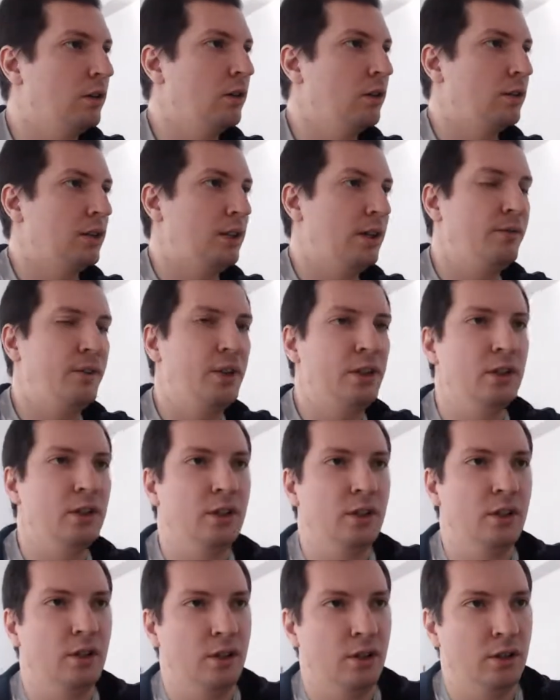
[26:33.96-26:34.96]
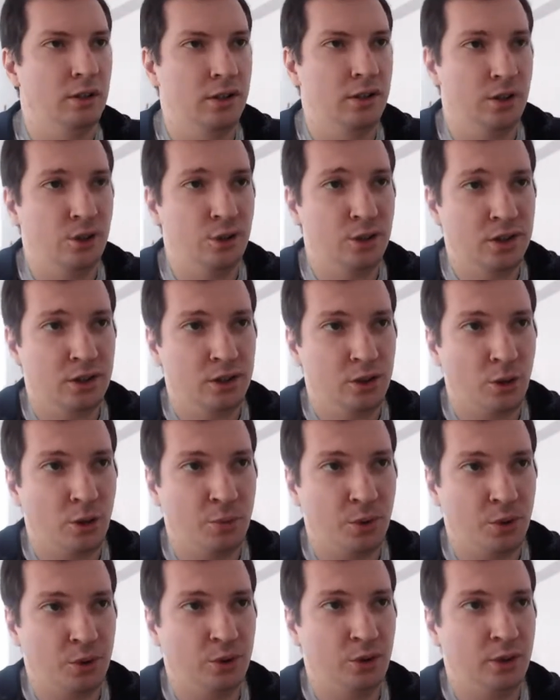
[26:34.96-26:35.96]
giving the user the
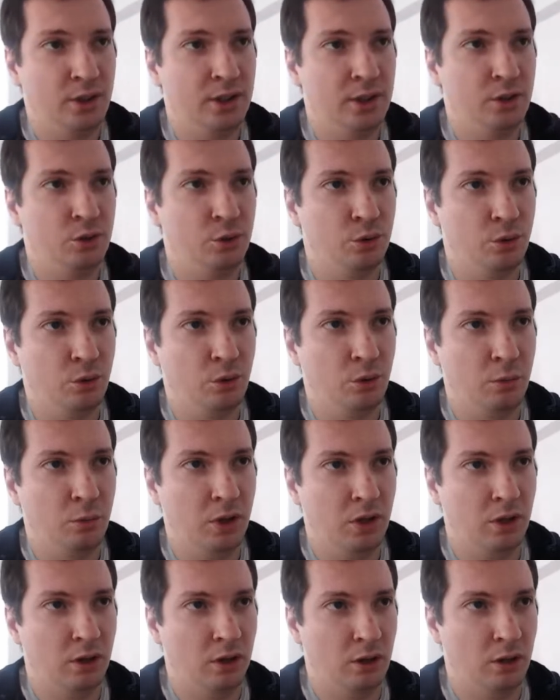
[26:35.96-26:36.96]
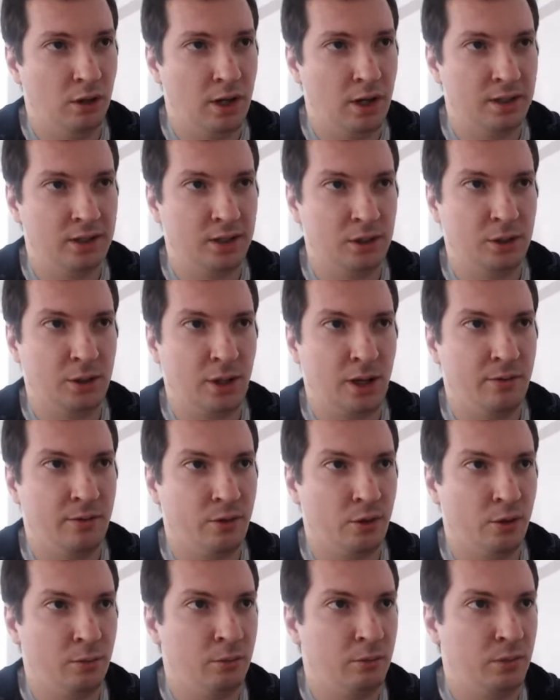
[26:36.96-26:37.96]
opportunity to unsubscribe
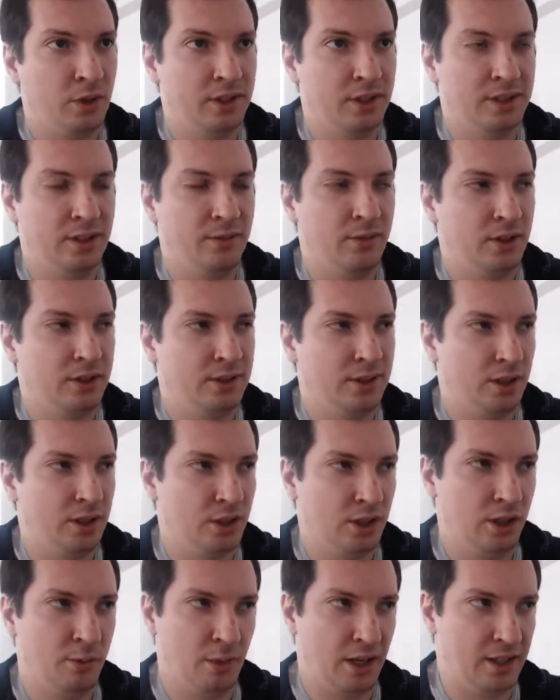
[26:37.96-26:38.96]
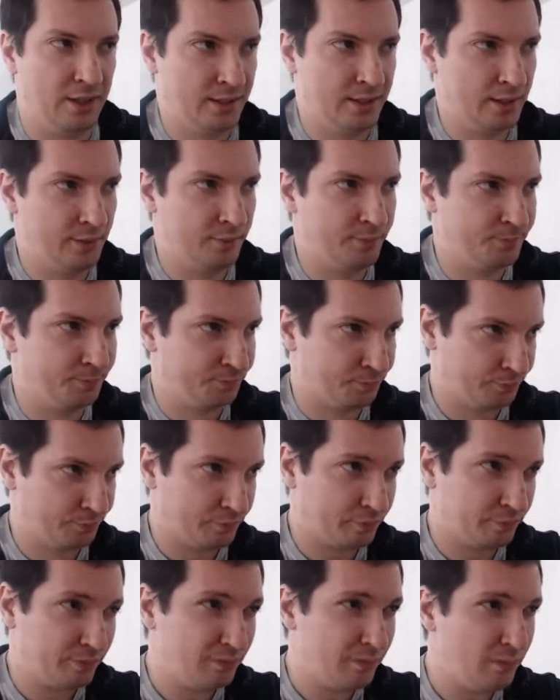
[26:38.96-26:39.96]
from receiving such emails.
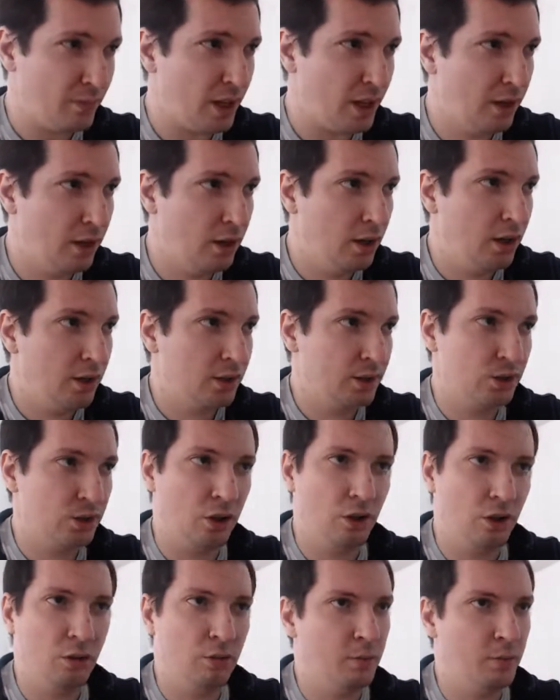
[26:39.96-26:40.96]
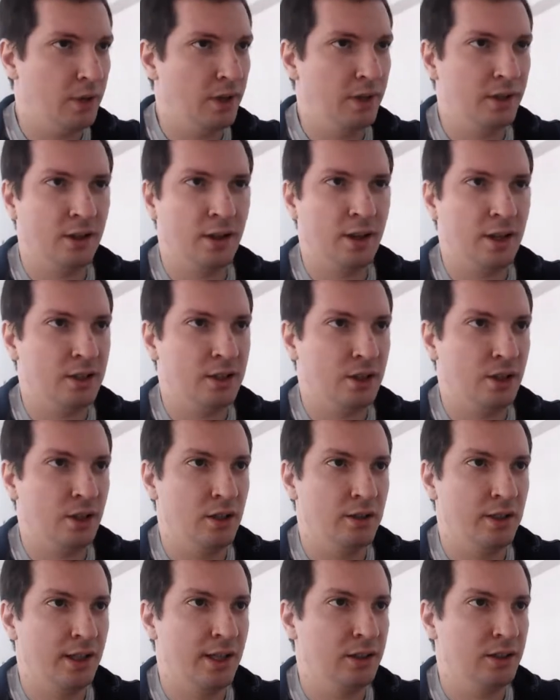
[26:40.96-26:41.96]
So, in a nutshell,
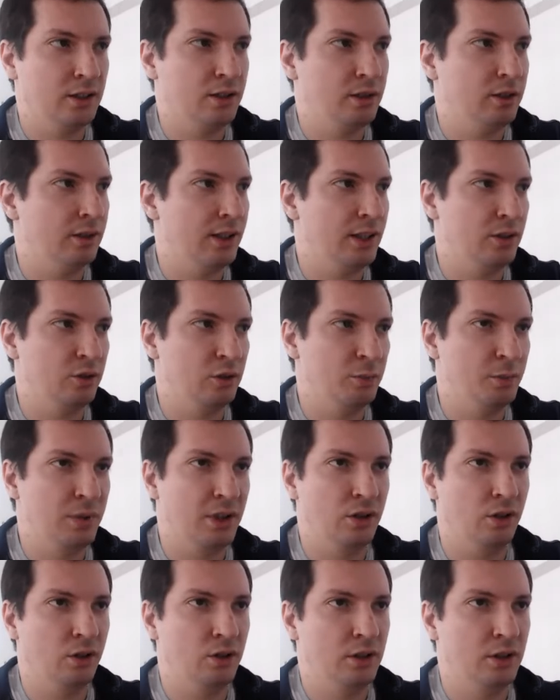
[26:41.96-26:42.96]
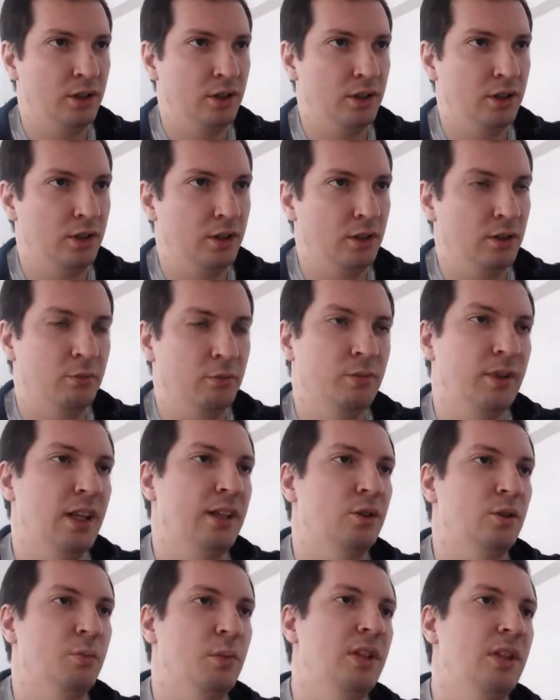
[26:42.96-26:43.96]
that would be
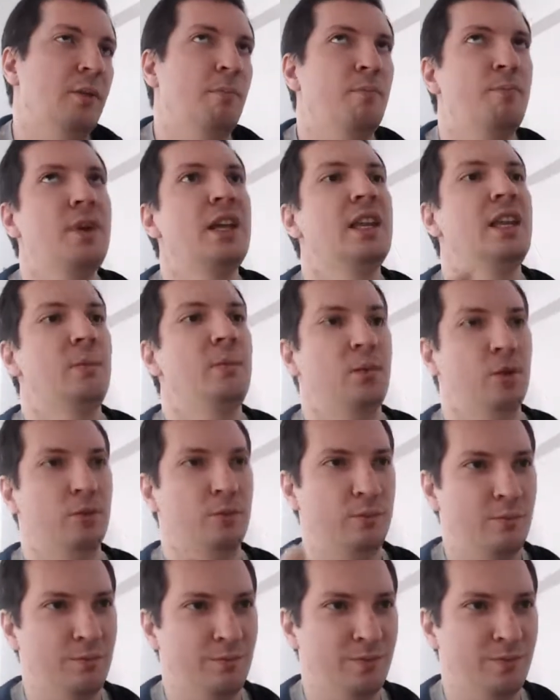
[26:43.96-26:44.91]
the minimum